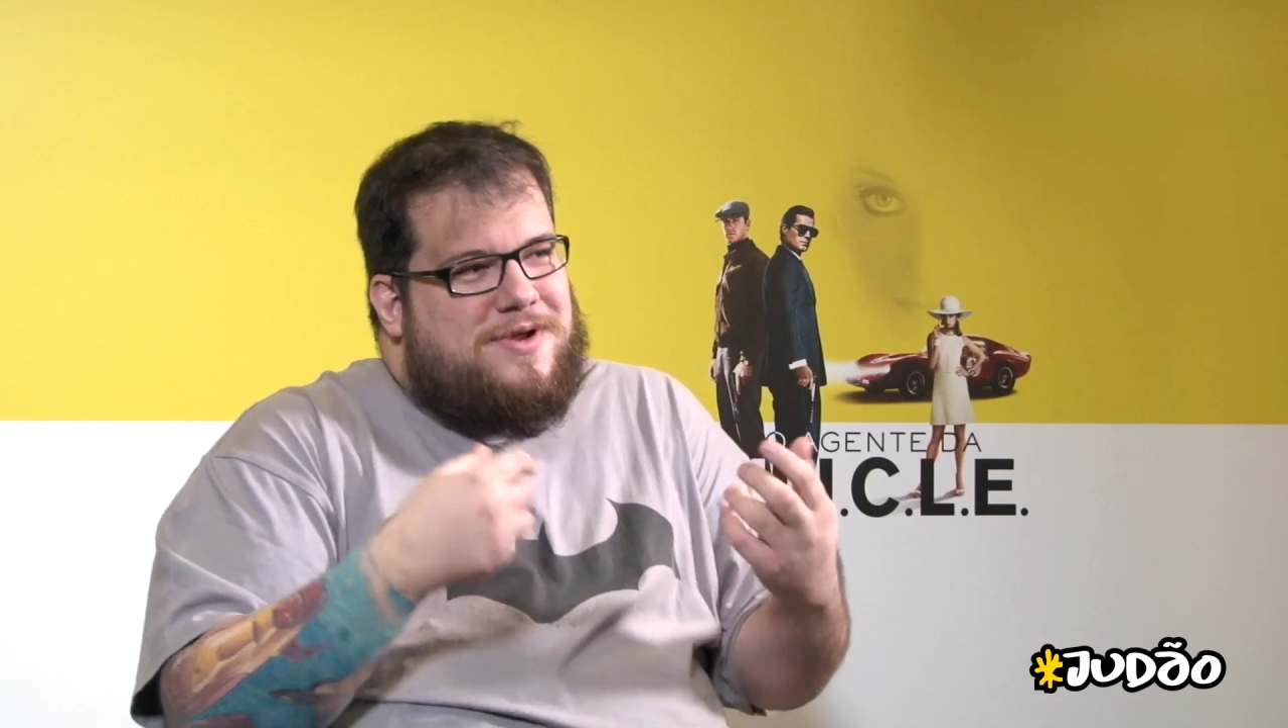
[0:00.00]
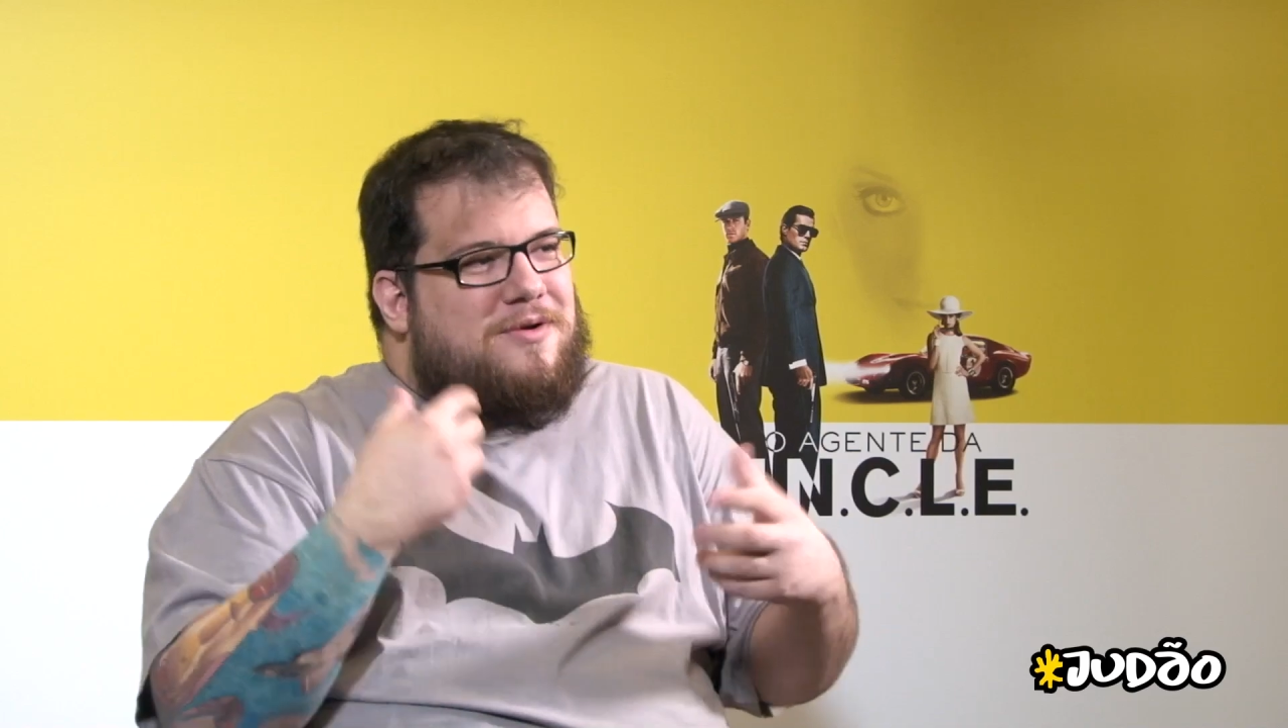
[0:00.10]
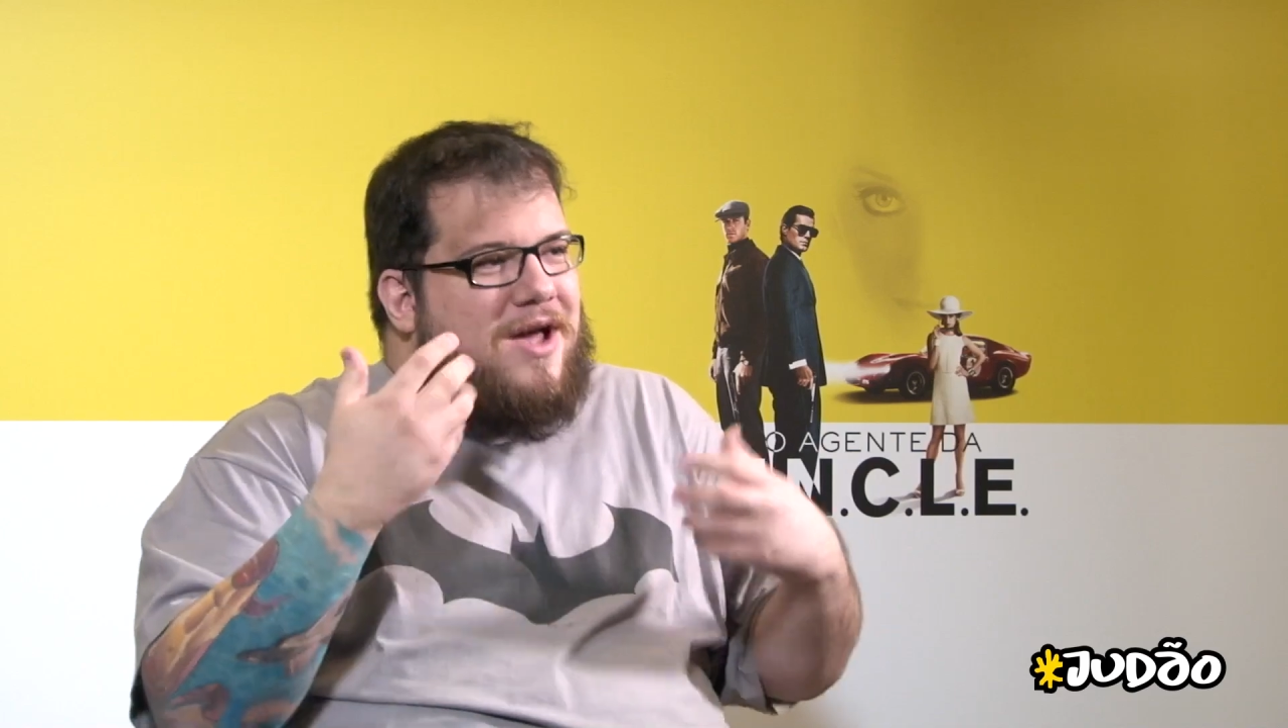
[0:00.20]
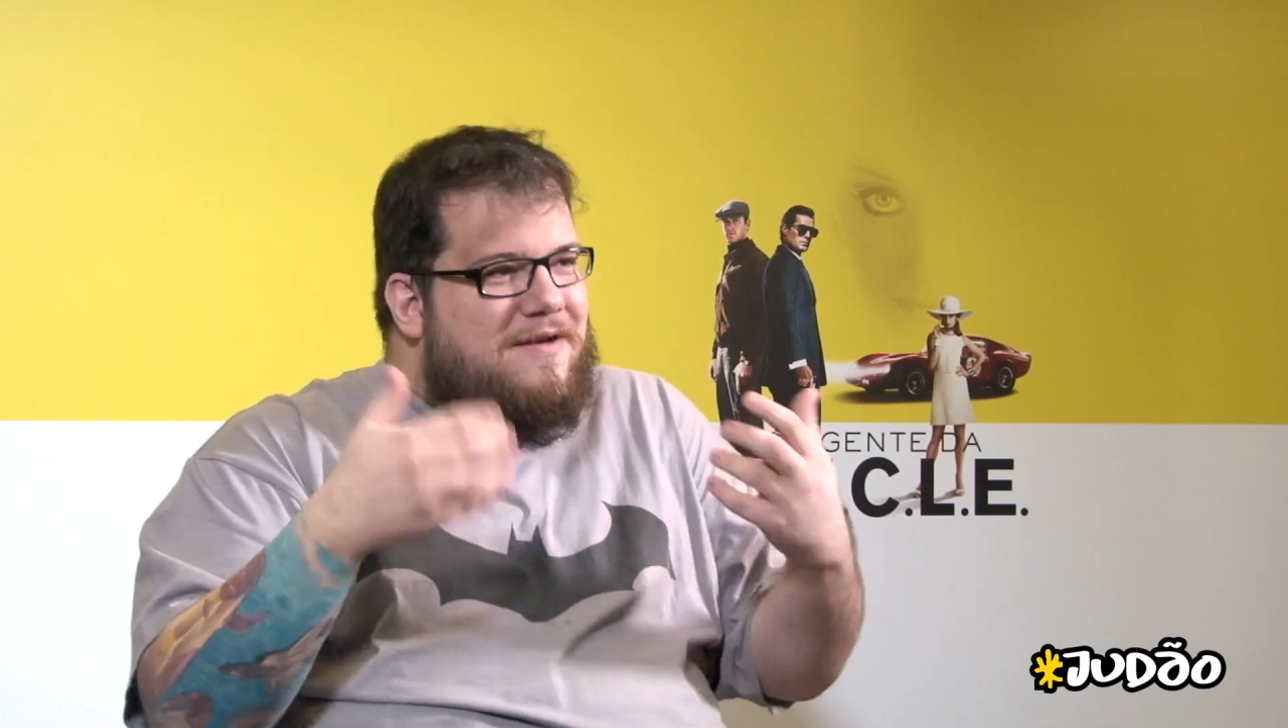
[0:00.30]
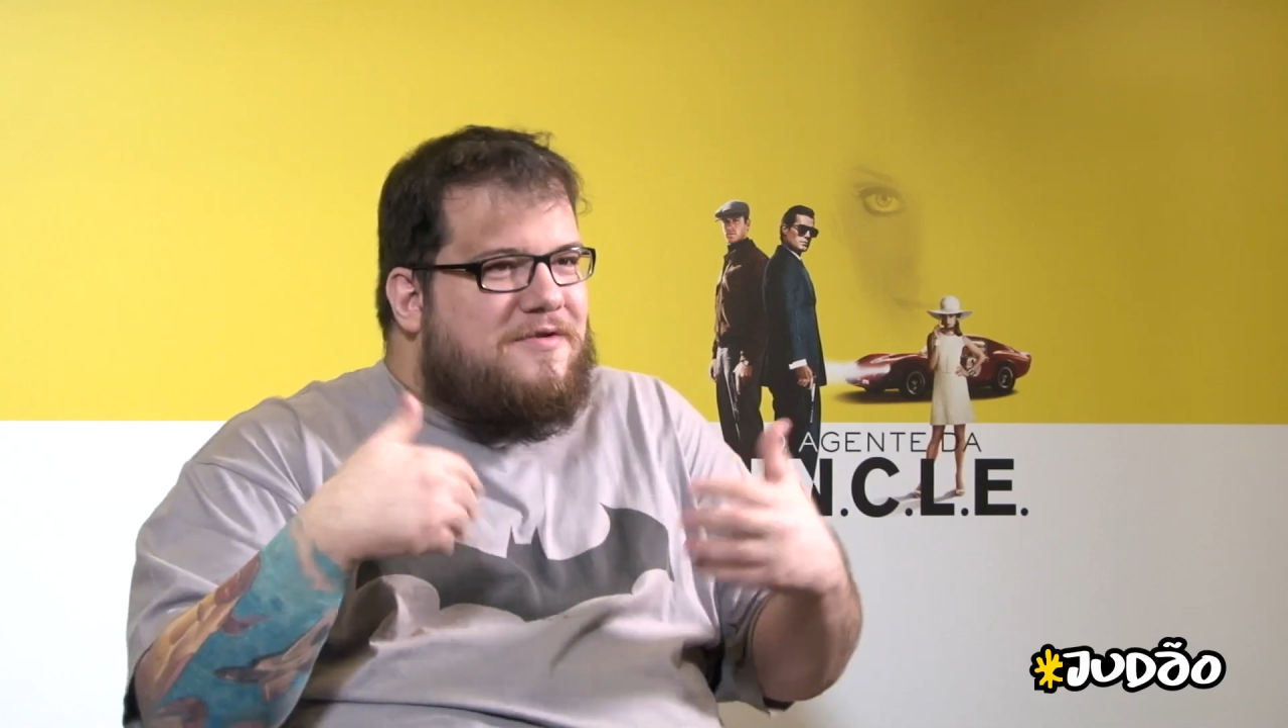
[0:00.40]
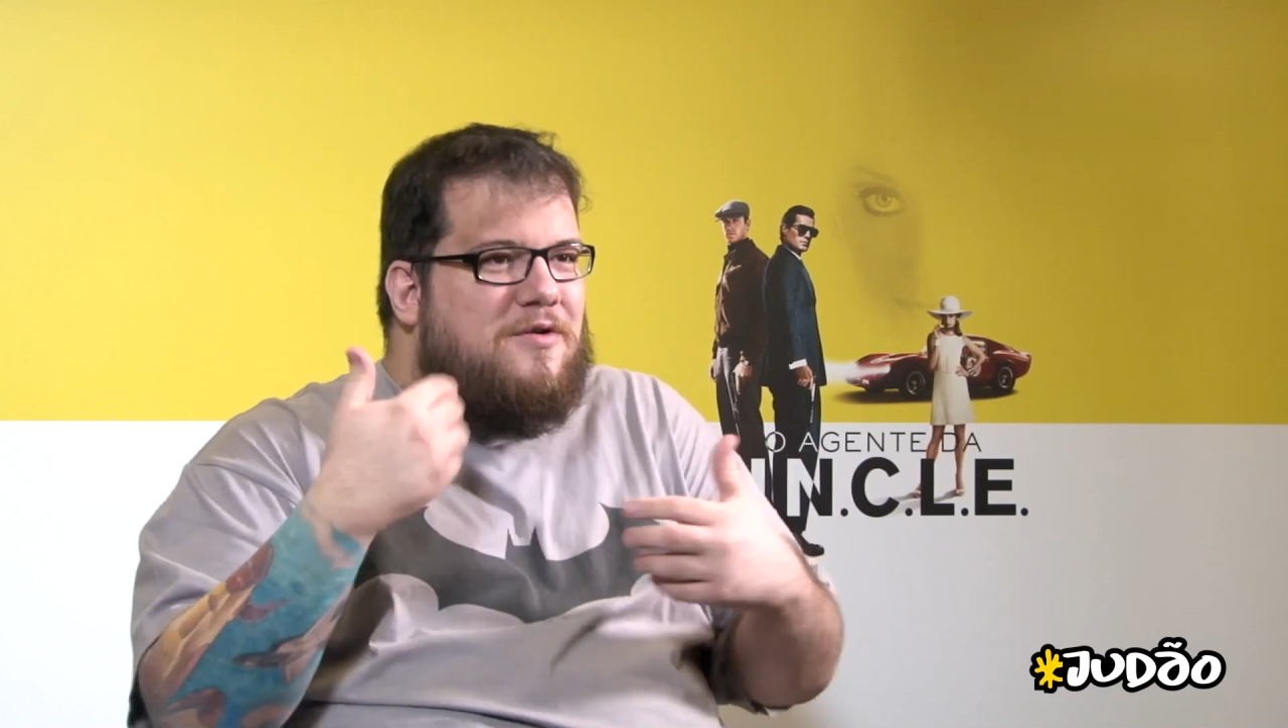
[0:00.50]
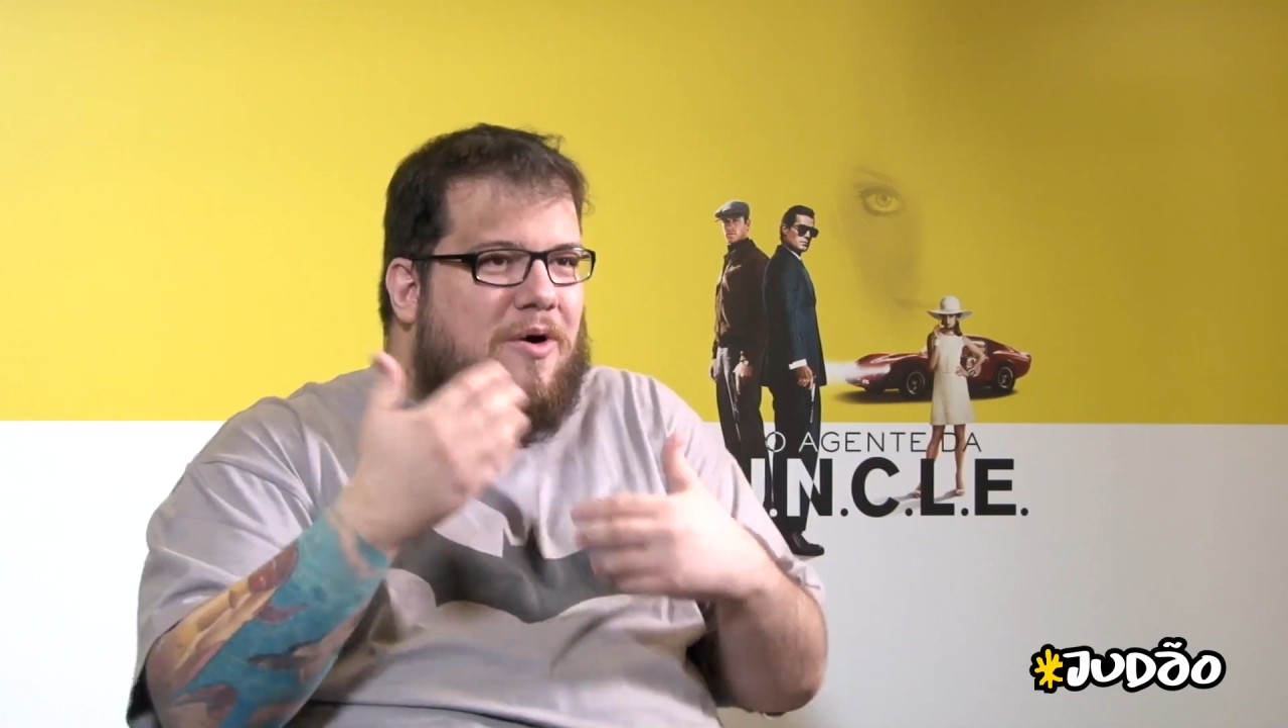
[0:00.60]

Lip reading: but you have to